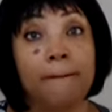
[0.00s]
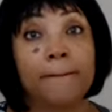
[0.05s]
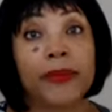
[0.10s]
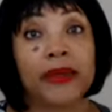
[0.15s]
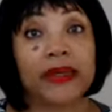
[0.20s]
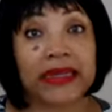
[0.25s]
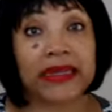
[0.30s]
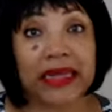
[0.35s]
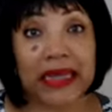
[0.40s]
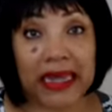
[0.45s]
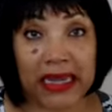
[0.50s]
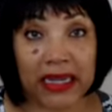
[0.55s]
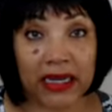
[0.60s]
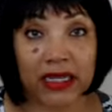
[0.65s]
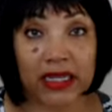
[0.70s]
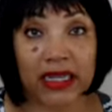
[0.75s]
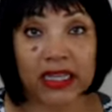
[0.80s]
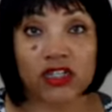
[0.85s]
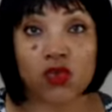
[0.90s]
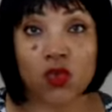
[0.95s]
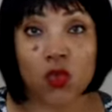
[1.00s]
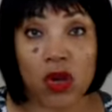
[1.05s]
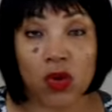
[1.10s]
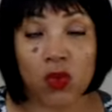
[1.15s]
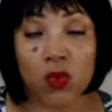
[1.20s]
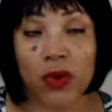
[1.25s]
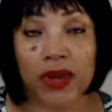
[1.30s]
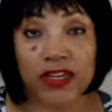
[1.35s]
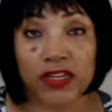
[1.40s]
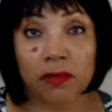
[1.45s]
But again, it's
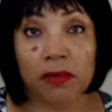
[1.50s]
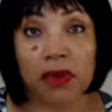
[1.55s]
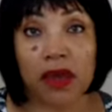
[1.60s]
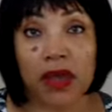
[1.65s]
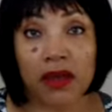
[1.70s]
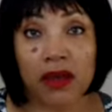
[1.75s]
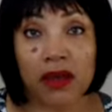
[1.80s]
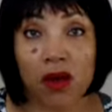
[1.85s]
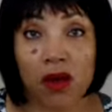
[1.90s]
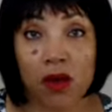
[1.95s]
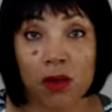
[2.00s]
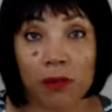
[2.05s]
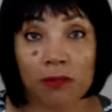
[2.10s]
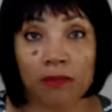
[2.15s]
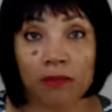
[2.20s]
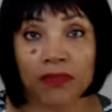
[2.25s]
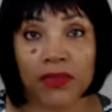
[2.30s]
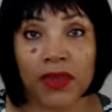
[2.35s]
one way to buy a home.